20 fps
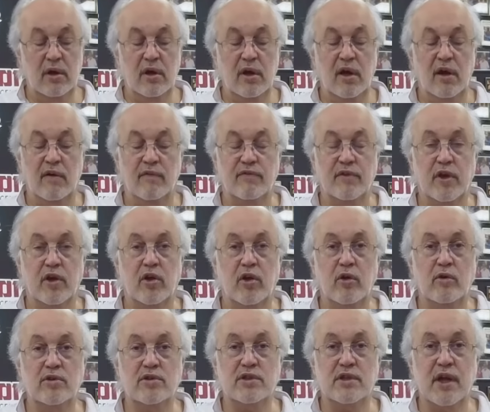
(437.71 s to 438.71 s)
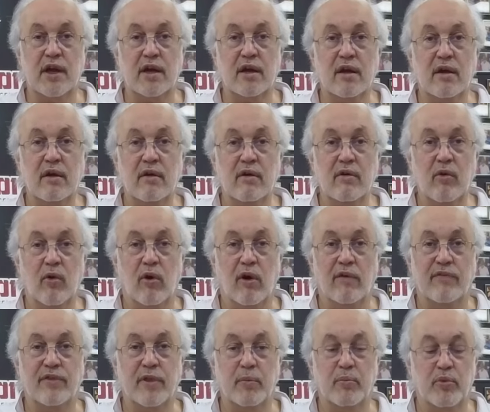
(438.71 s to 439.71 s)
If the cue stick
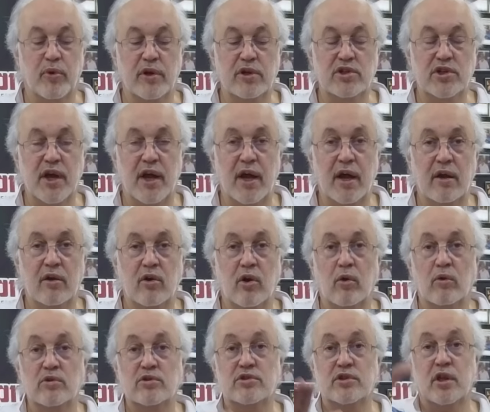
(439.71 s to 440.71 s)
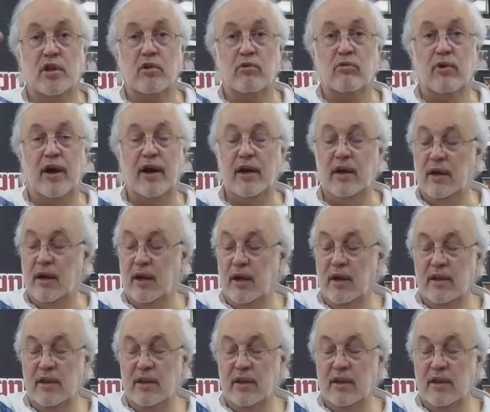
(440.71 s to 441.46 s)
off the bridge hand goes to the right,